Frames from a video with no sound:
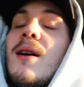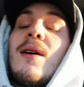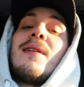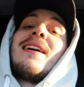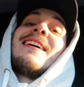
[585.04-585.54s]

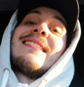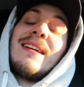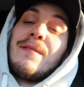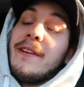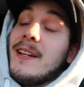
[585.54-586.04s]
All
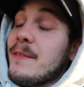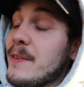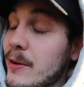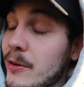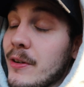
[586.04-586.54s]
right, I'm
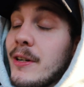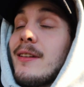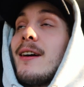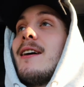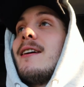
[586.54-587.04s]
feeling very,
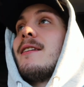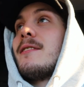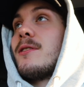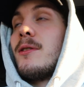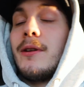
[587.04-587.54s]
very
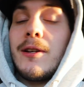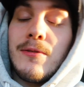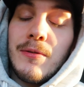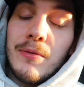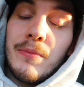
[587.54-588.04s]
tired, so
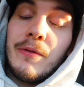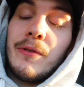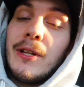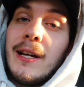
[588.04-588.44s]
excuse me for